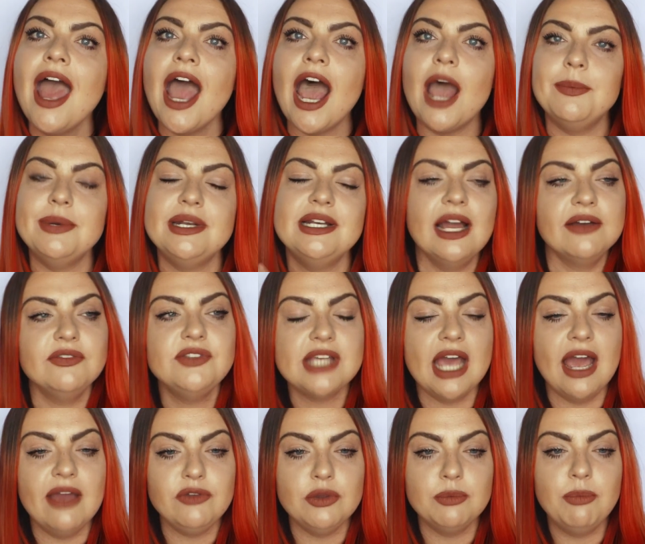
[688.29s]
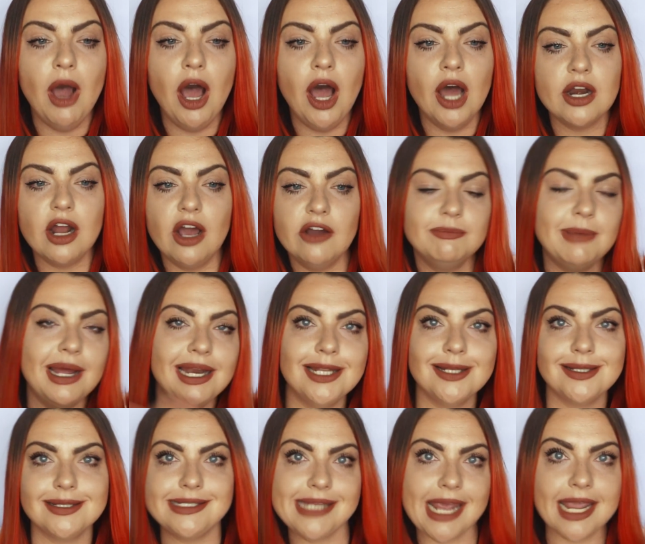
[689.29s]
I would love to have you part of my
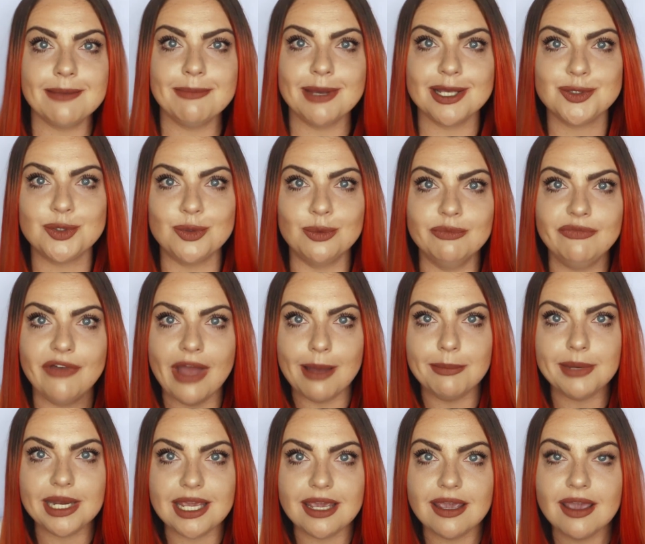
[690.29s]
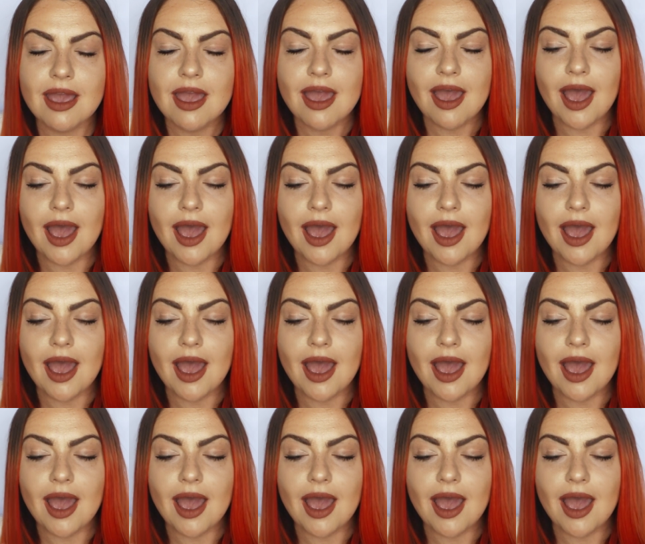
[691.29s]
little TakenByStorm family.